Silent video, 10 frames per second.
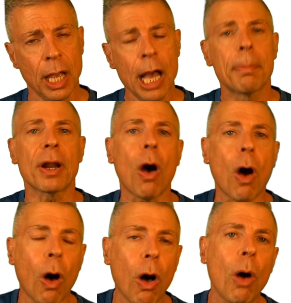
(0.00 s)
But
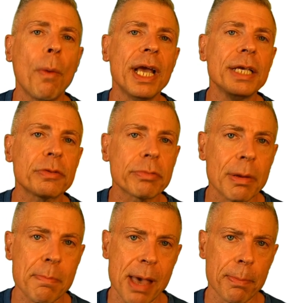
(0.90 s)
always
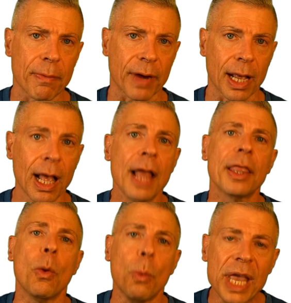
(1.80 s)
remembering
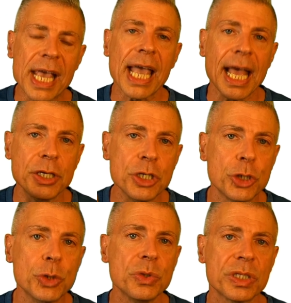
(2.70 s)
that we can
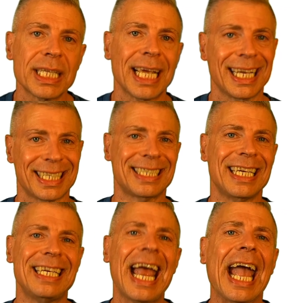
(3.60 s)
do things
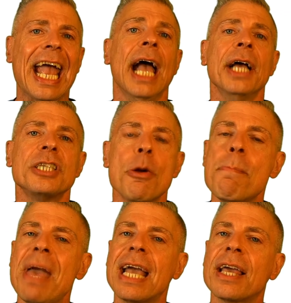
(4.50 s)
today to
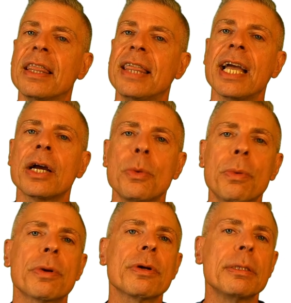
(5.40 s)
make their
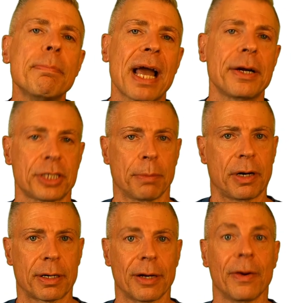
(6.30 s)
world better
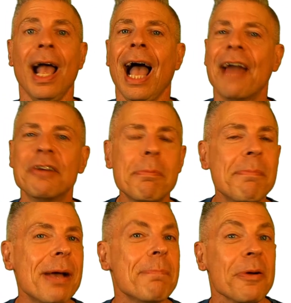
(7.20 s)
tomorrow. And remember